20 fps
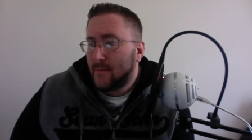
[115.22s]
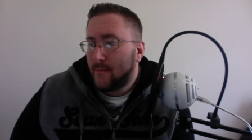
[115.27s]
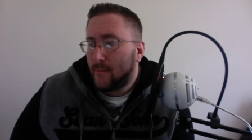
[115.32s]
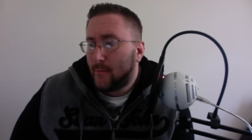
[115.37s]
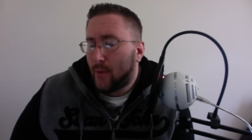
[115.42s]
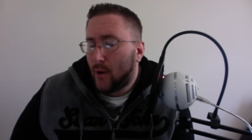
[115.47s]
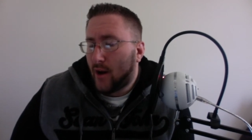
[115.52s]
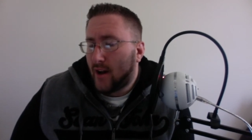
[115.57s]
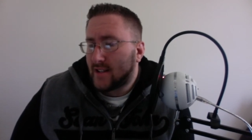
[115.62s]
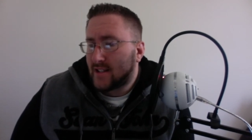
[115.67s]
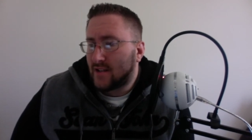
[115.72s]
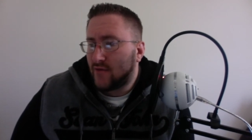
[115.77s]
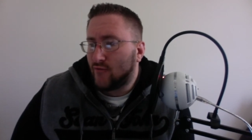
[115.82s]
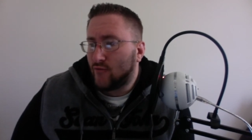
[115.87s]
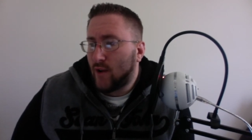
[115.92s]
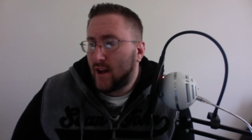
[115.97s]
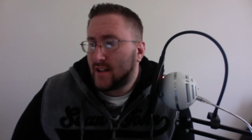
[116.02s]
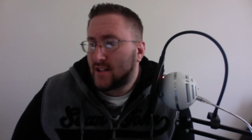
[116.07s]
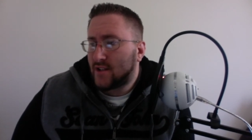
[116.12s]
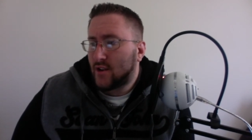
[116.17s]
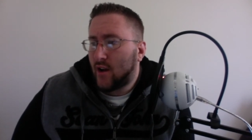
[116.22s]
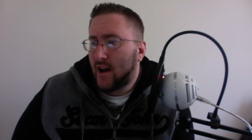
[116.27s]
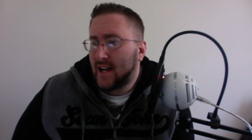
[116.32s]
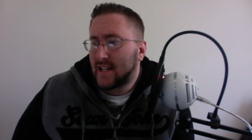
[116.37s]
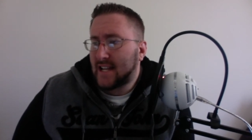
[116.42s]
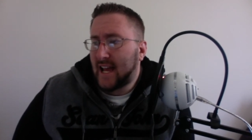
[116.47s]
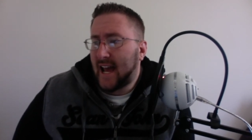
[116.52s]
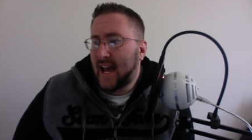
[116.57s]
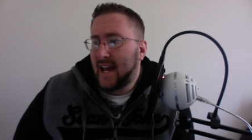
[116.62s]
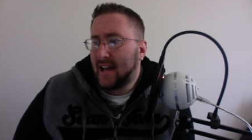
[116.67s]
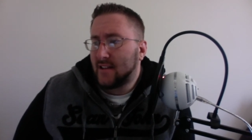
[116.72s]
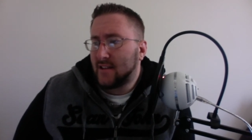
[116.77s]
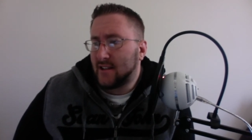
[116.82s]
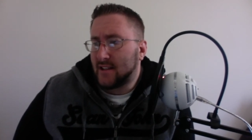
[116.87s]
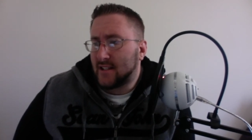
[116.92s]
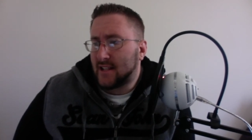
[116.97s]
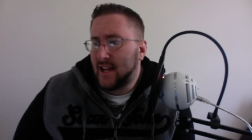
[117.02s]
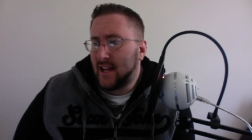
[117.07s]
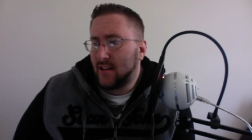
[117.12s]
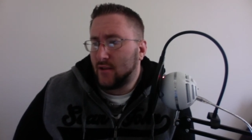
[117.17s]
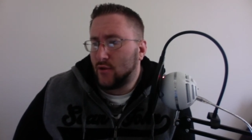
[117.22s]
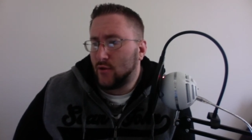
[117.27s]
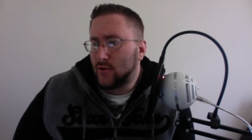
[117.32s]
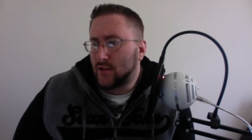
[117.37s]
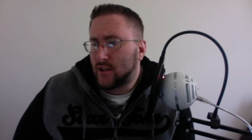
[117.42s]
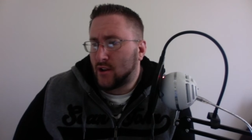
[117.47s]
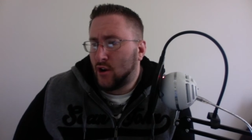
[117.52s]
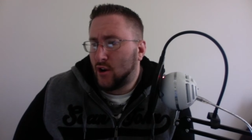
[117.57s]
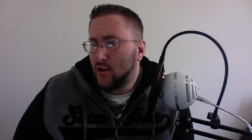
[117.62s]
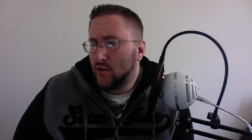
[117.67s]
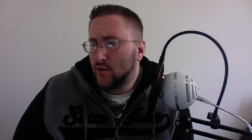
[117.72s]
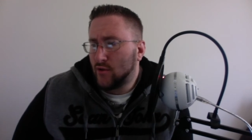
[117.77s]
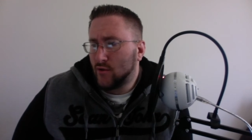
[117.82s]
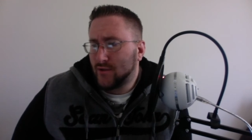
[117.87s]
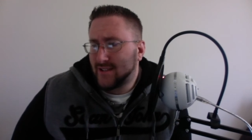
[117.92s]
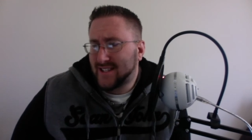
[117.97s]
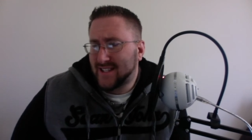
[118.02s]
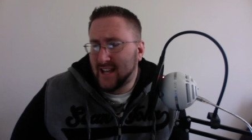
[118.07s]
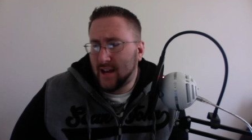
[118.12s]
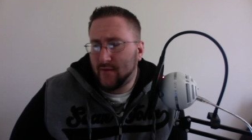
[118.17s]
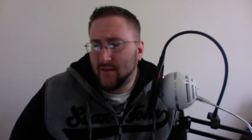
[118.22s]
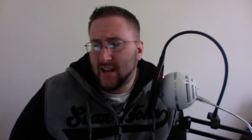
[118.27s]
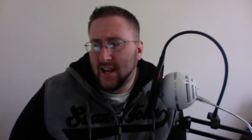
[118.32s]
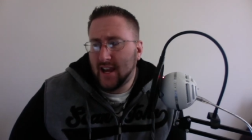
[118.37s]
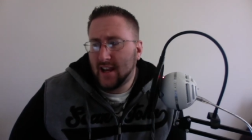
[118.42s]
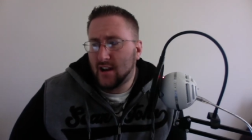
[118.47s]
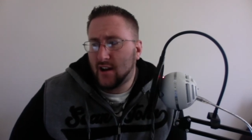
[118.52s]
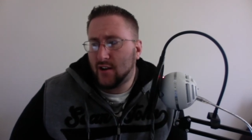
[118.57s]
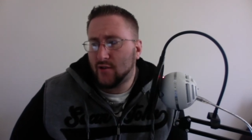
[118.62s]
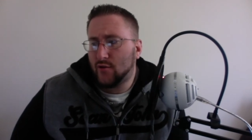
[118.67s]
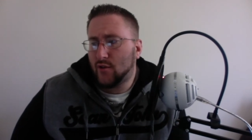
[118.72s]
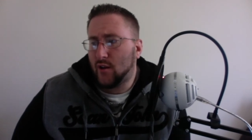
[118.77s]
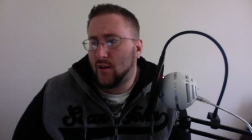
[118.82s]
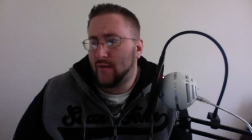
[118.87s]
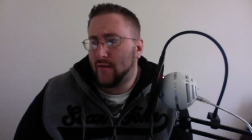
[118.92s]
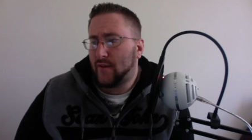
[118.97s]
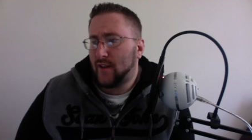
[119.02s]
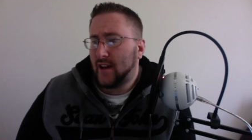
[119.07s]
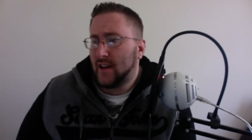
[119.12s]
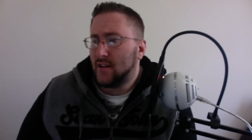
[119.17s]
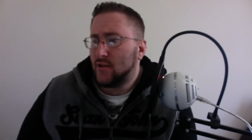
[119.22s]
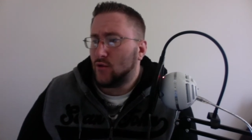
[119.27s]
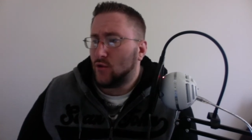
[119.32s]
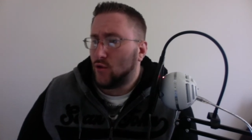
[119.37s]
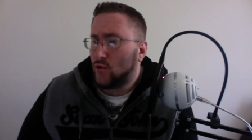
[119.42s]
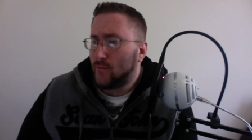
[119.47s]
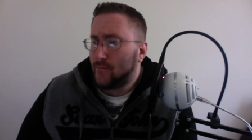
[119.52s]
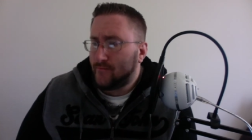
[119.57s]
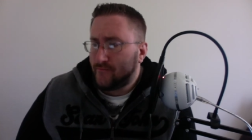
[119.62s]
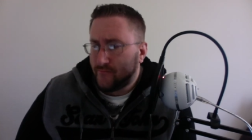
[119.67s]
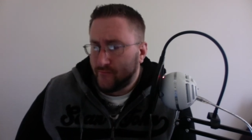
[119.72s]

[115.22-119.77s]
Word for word: Boston Red Sox at the St. Louis Cardinals, 7,800 on FanDuel.